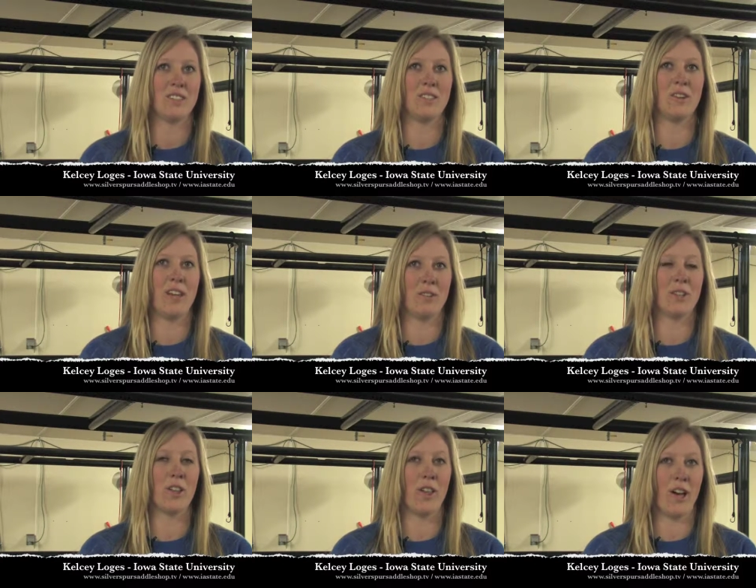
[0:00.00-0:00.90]
So that
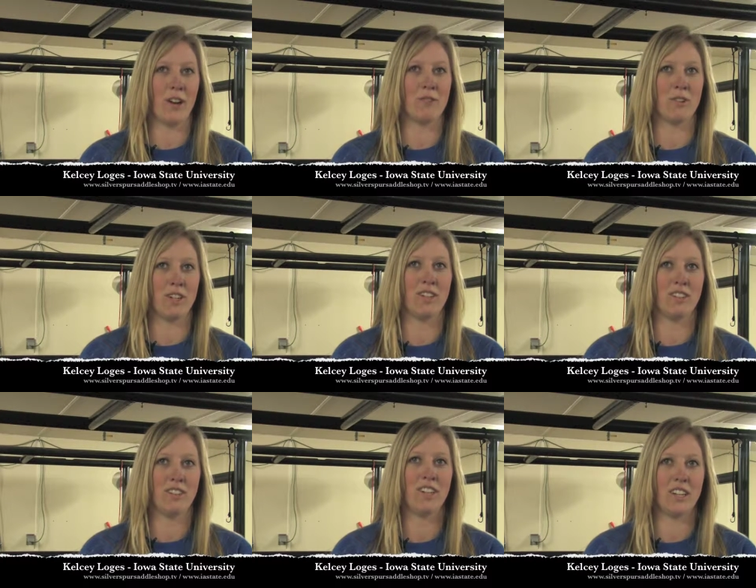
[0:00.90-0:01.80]
was a lot of fun
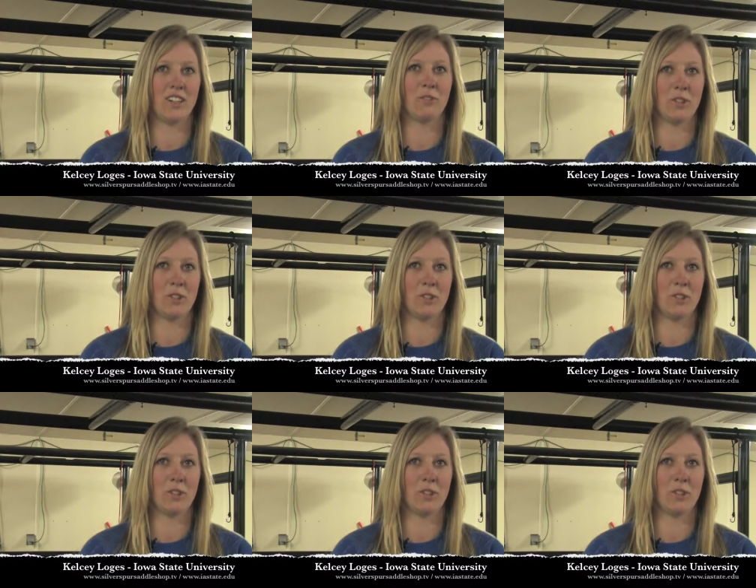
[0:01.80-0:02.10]
and a